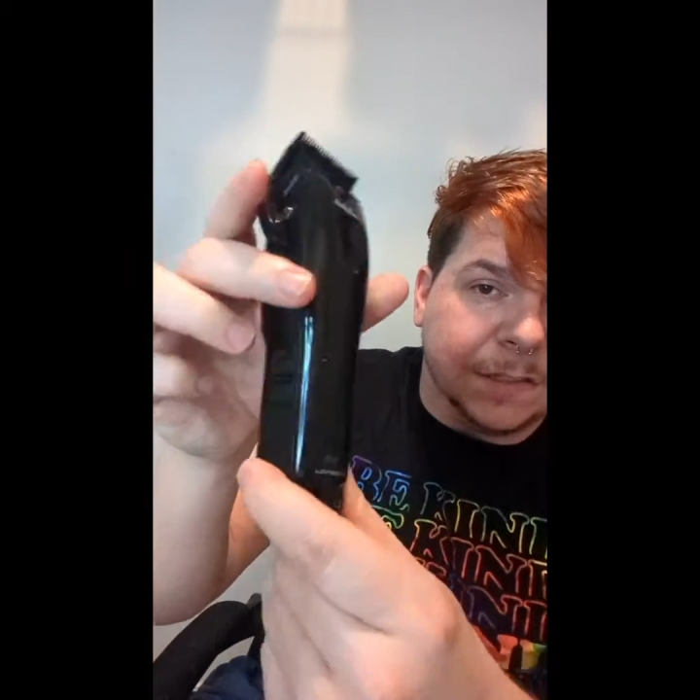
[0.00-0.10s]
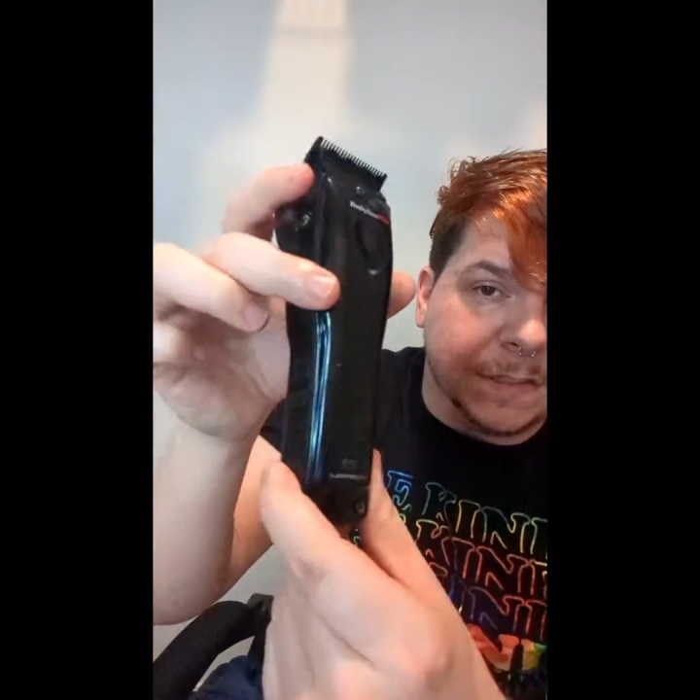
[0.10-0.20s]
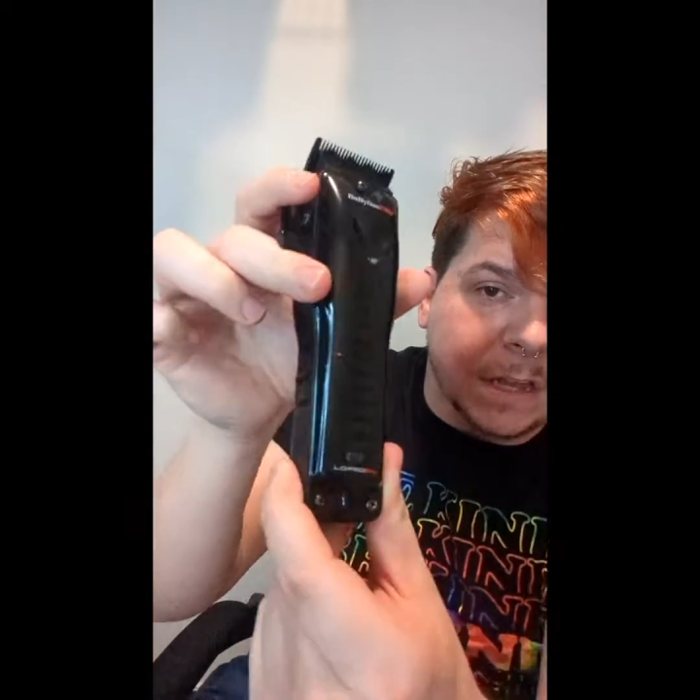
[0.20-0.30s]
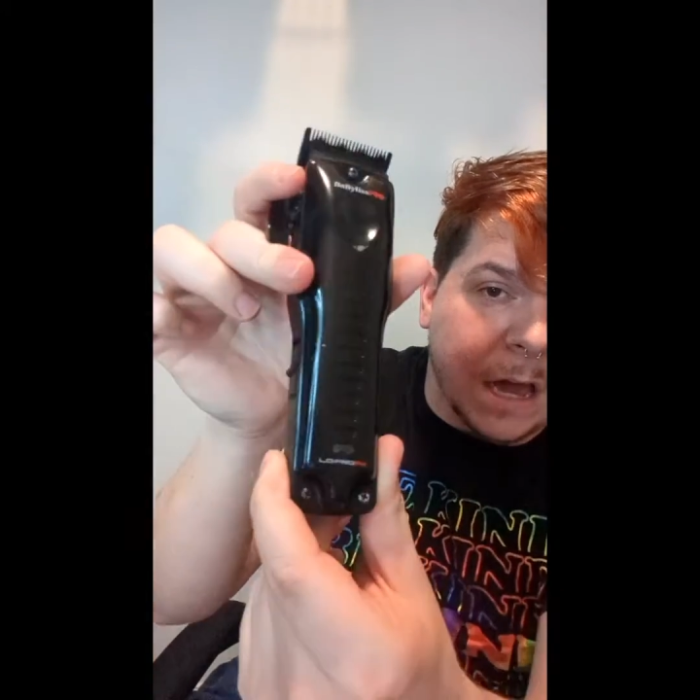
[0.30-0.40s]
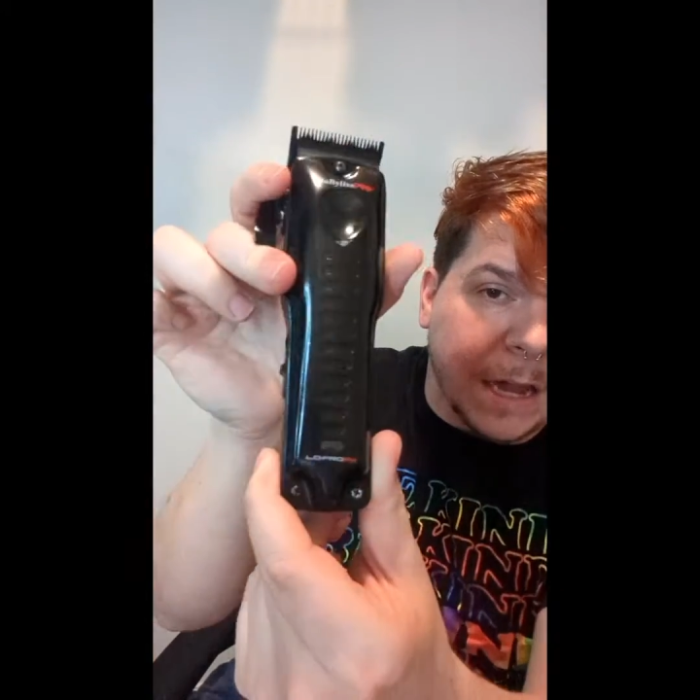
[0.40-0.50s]

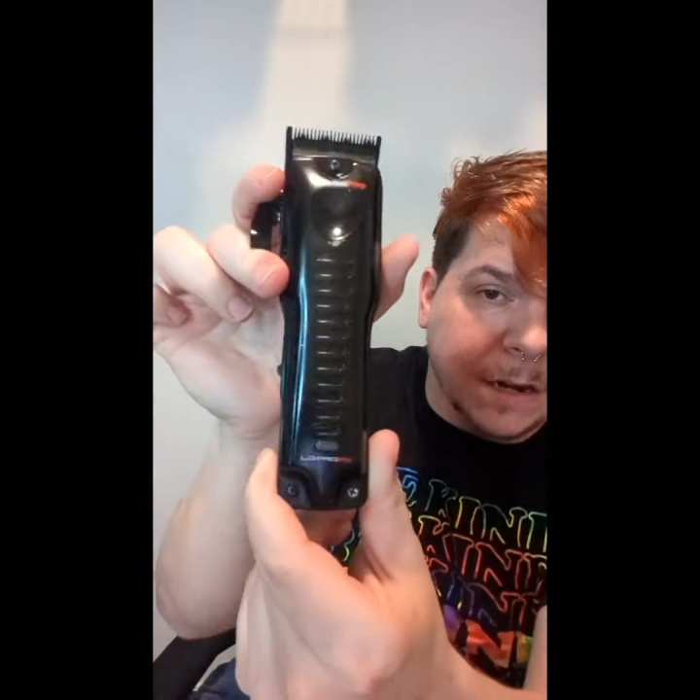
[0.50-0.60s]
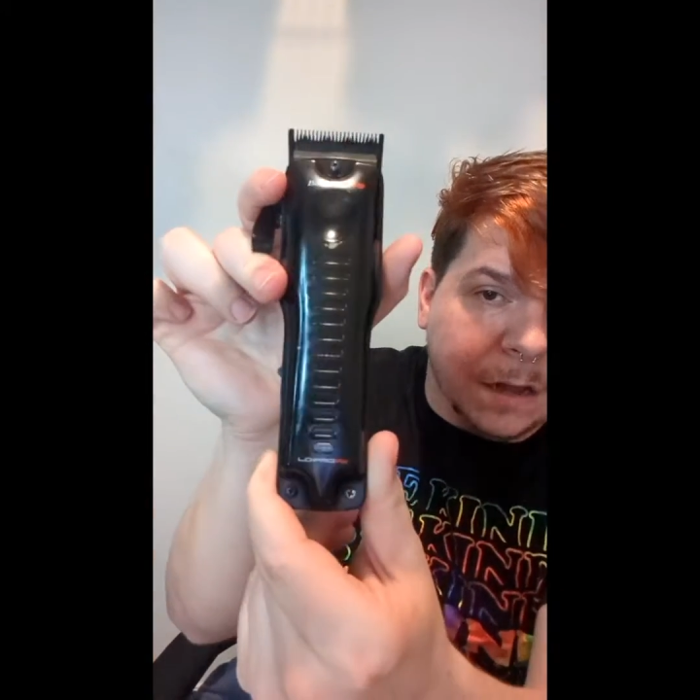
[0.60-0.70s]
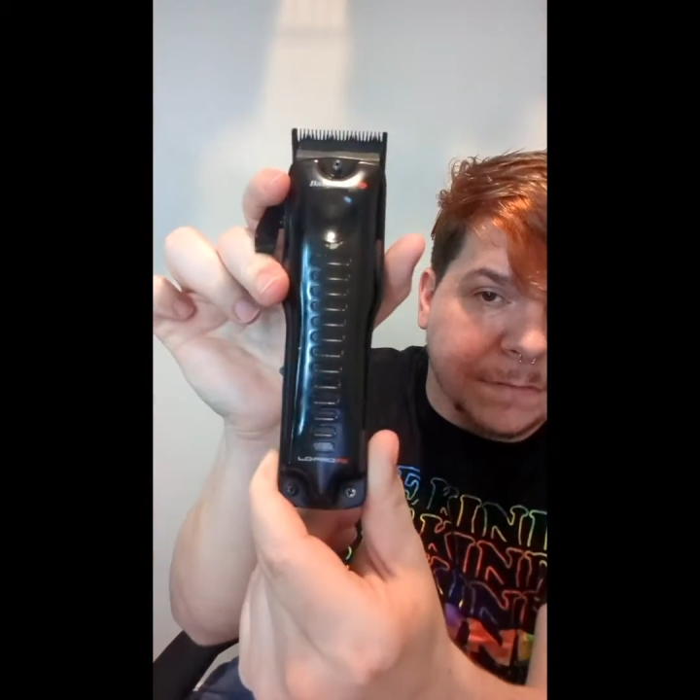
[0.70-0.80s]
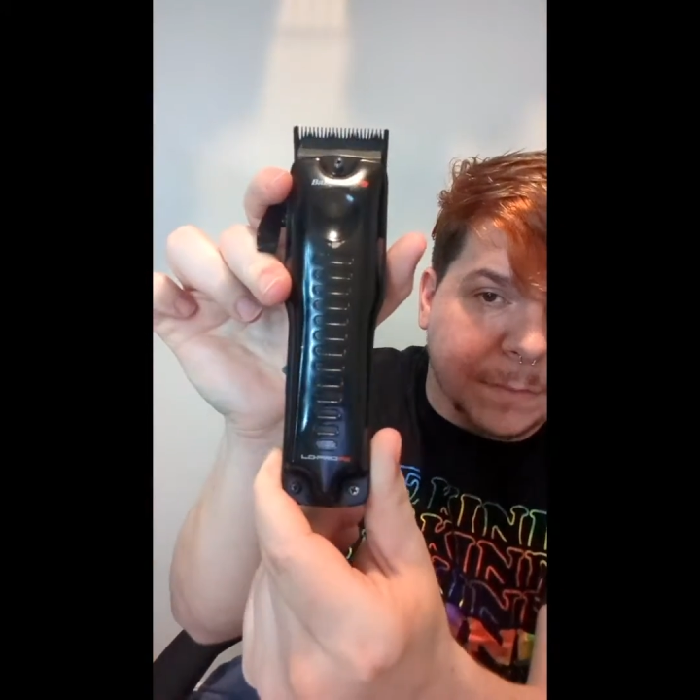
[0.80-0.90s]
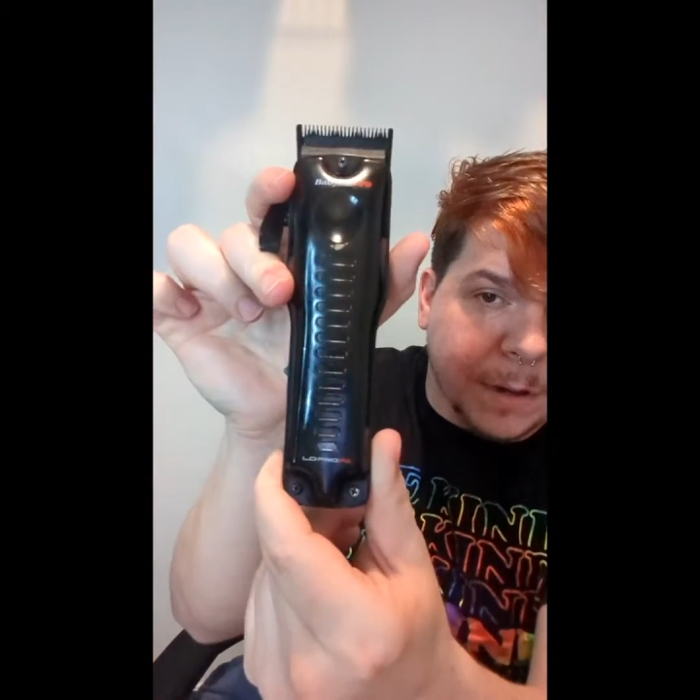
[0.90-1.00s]
side
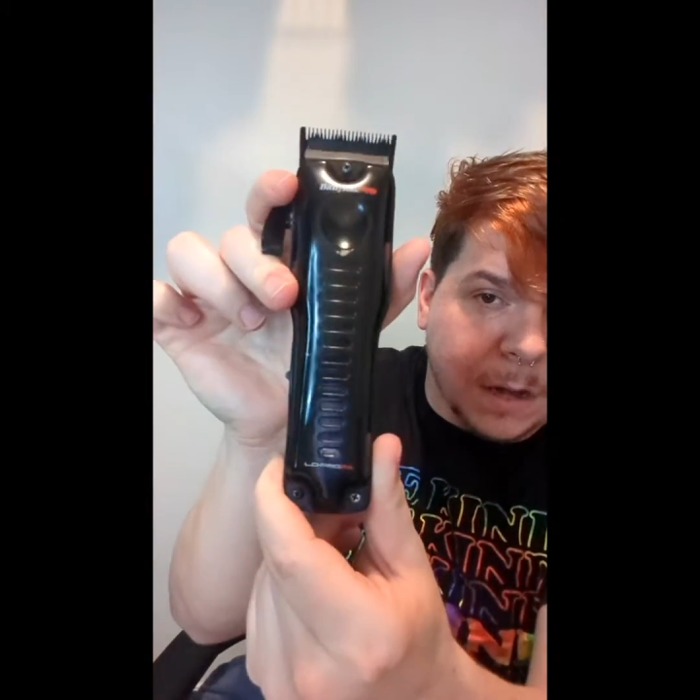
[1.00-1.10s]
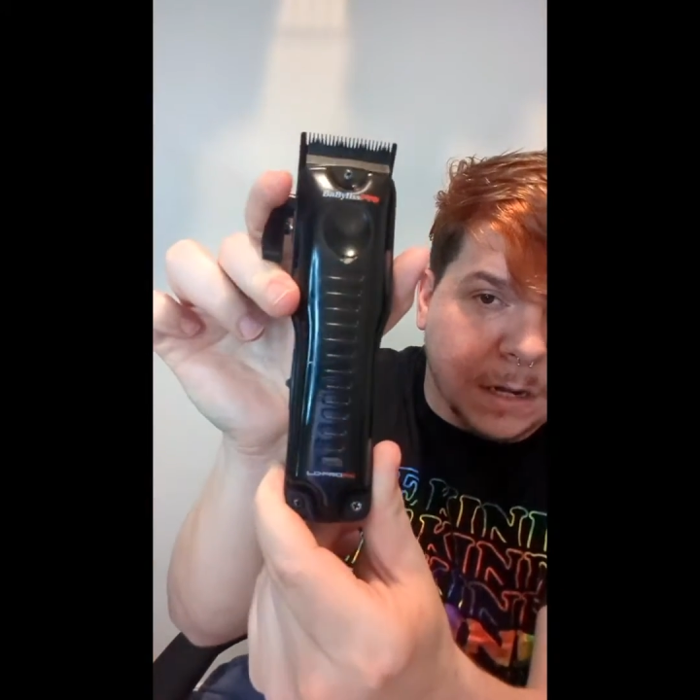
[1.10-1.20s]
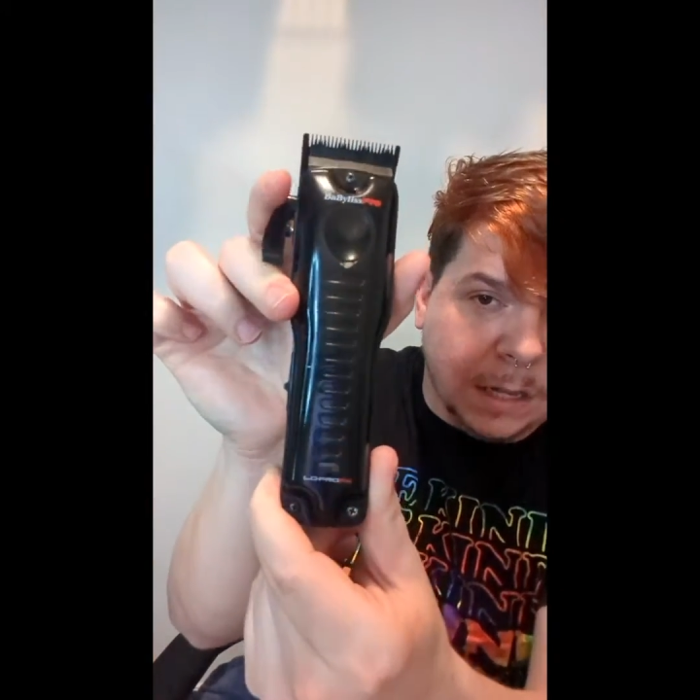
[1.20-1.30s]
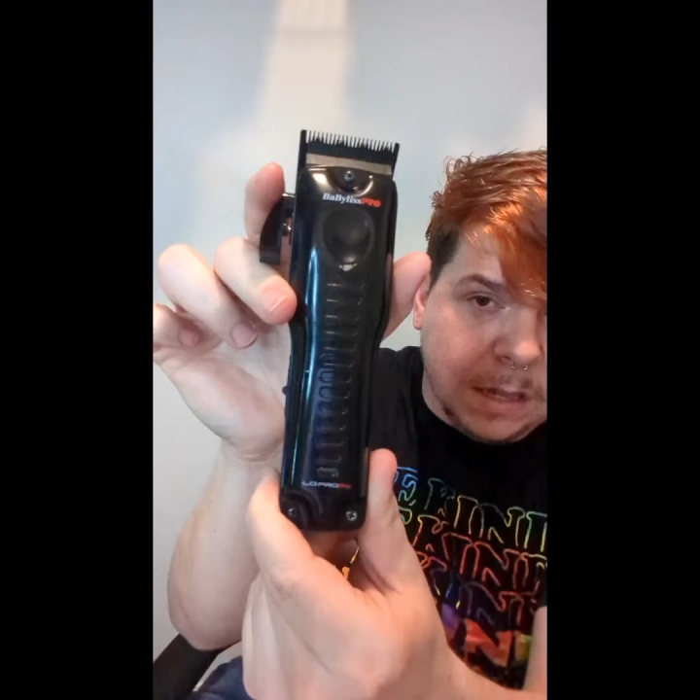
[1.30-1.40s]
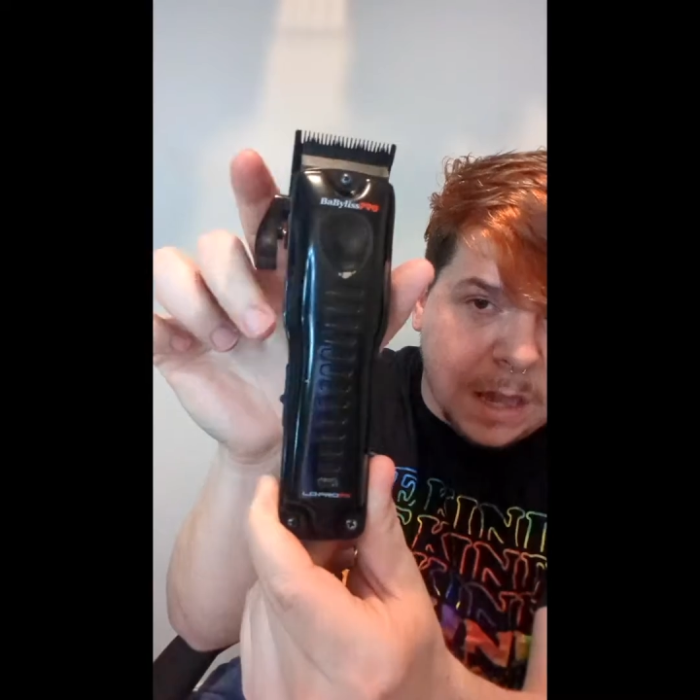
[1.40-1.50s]
of the
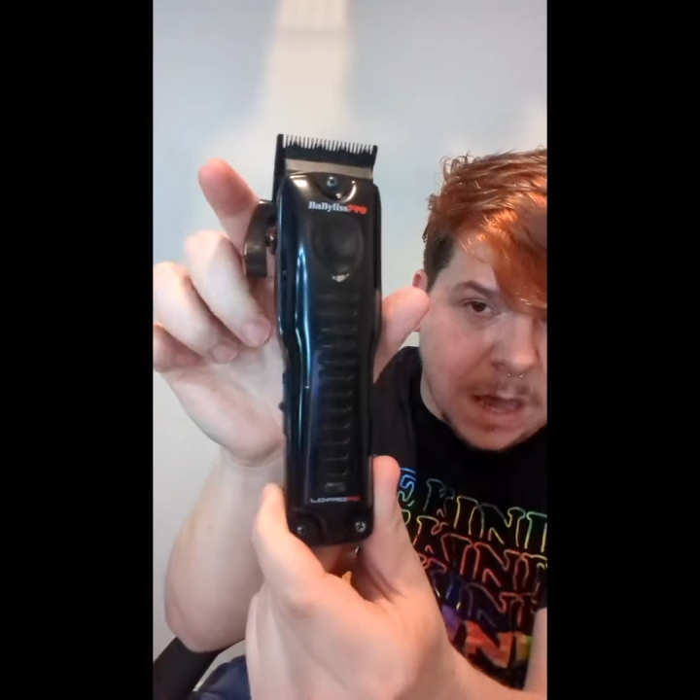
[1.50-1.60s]
body,